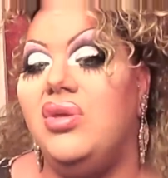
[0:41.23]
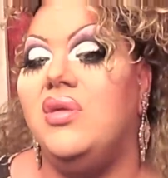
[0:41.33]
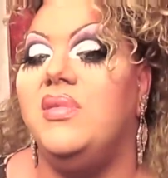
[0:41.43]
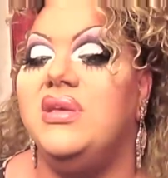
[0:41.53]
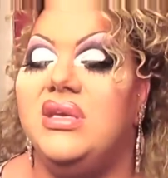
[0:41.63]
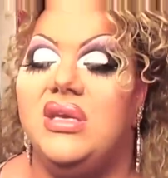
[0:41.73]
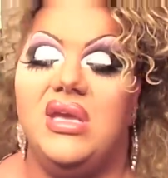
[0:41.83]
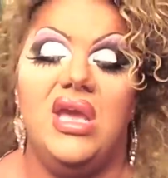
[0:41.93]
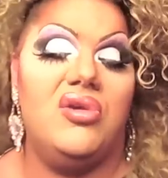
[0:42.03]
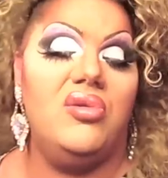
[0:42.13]
you can
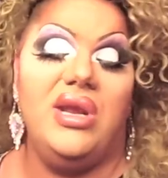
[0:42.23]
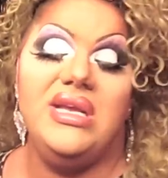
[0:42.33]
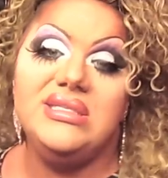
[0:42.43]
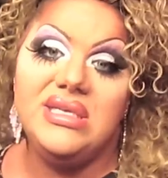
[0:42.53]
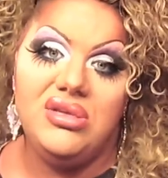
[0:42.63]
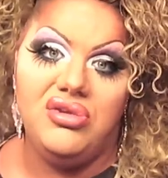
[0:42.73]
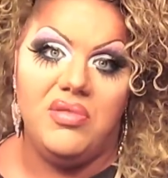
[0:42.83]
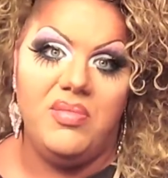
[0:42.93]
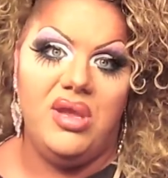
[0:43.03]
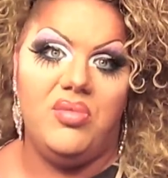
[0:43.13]
be crazy, you
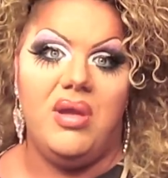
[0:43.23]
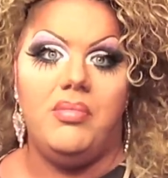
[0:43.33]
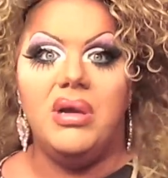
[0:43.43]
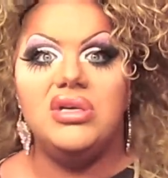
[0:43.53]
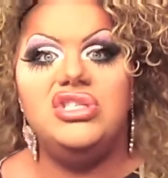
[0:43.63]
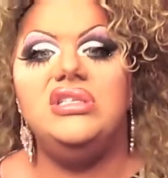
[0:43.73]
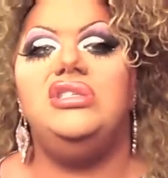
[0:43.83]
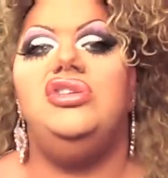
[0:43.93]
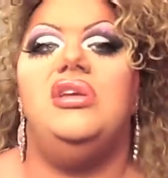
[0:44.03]
can be rambunctious,